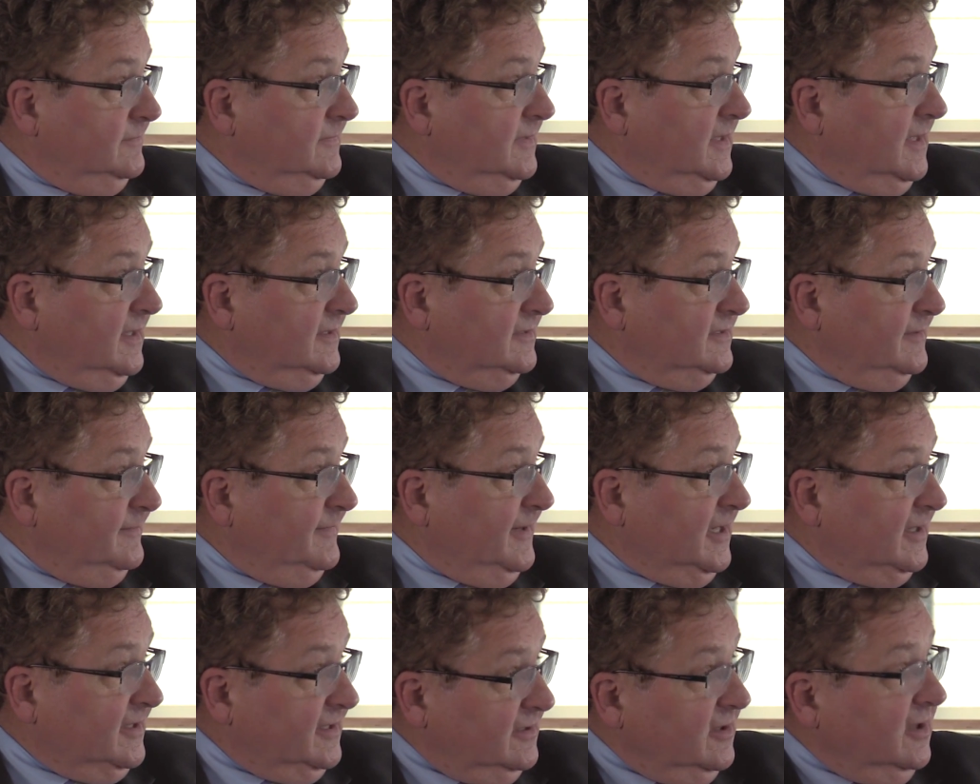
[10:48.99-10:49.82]
The
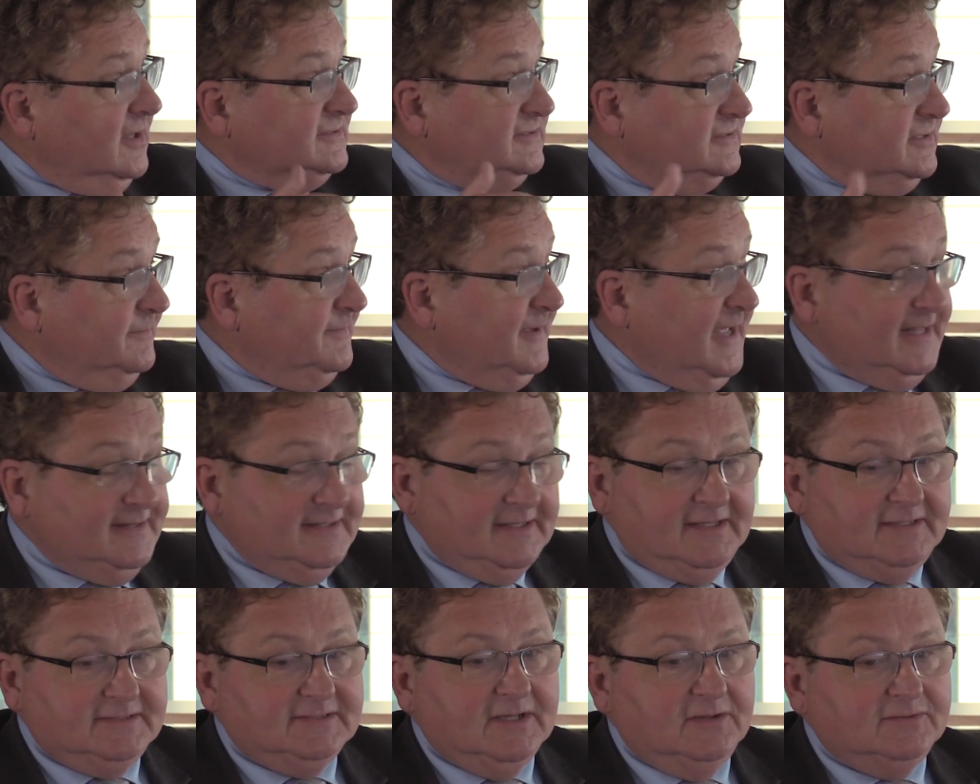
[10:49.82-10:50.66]
American
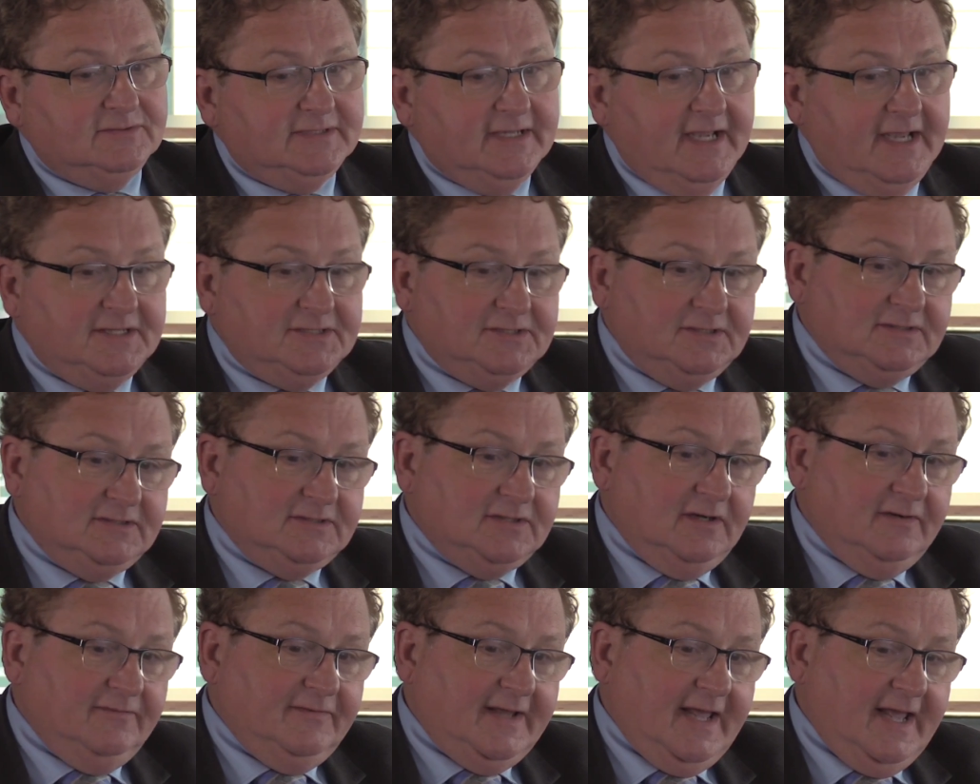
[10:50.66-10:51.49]
Osteopathic Association
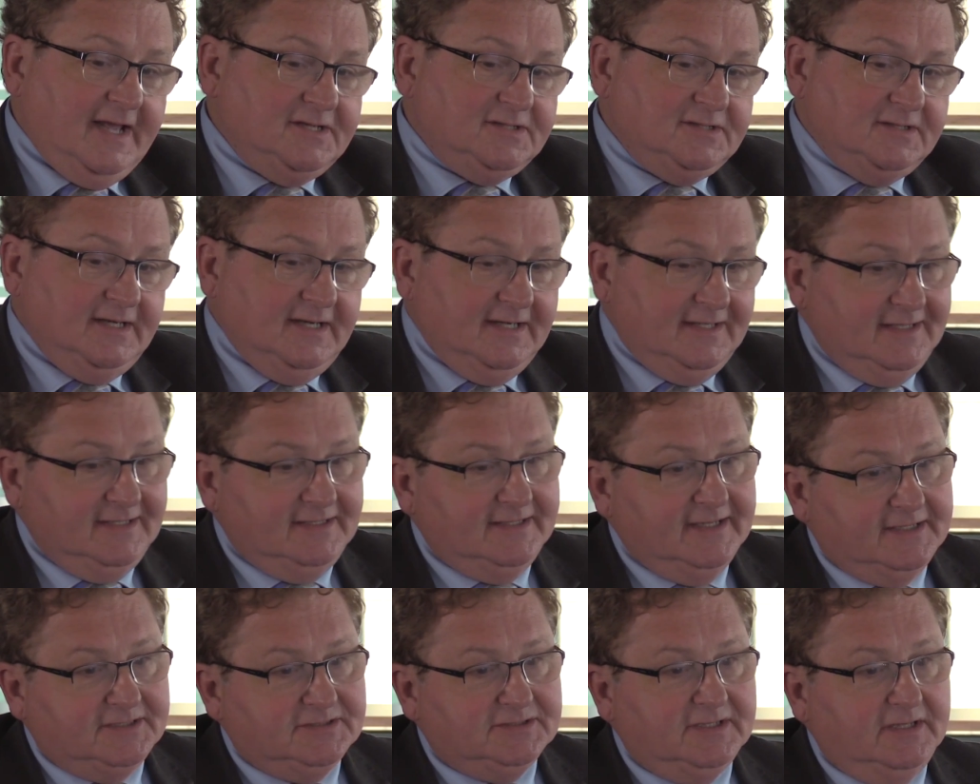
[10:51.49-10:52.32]
certification in
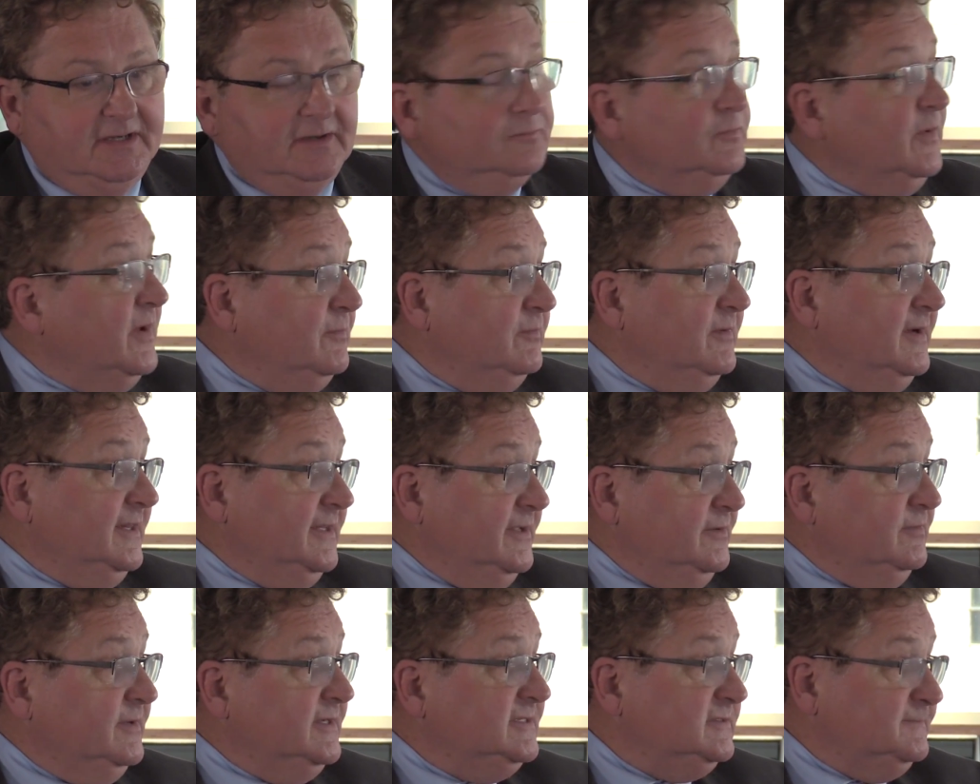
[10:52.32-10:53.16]
addiction, and we
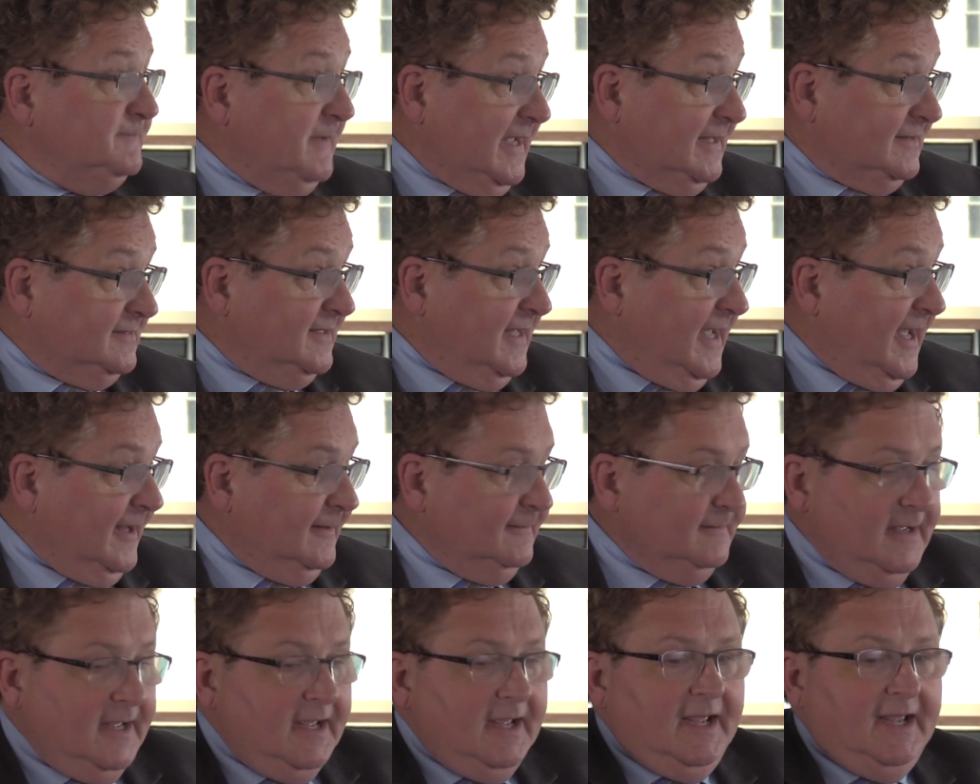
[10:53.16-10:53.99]
really respect that.
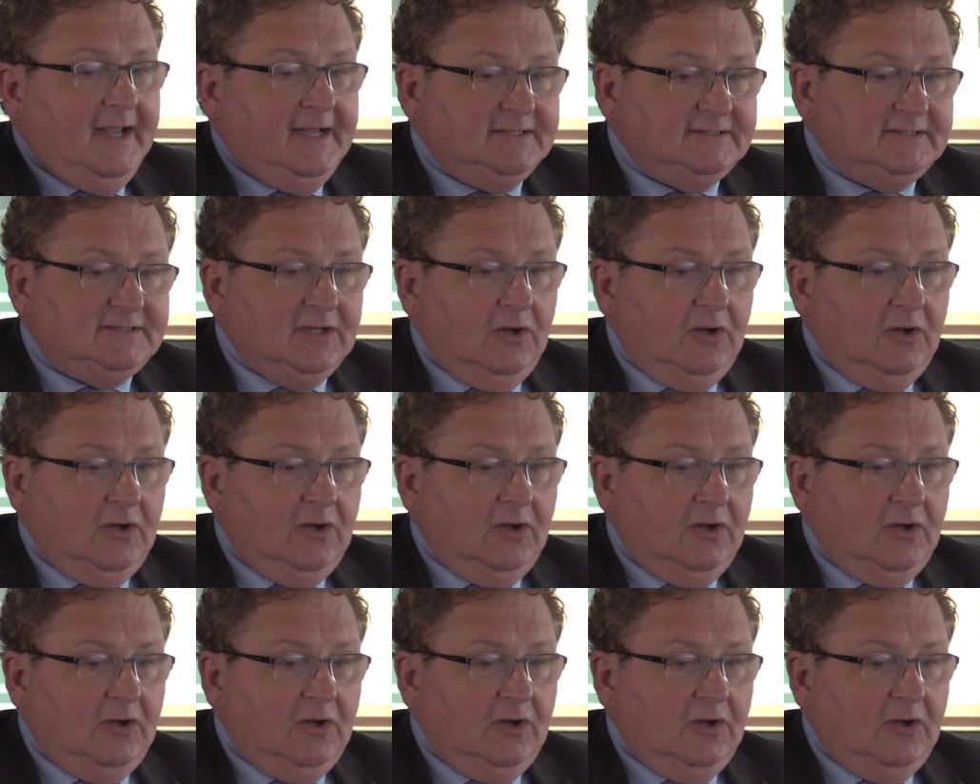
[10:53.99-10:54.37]
And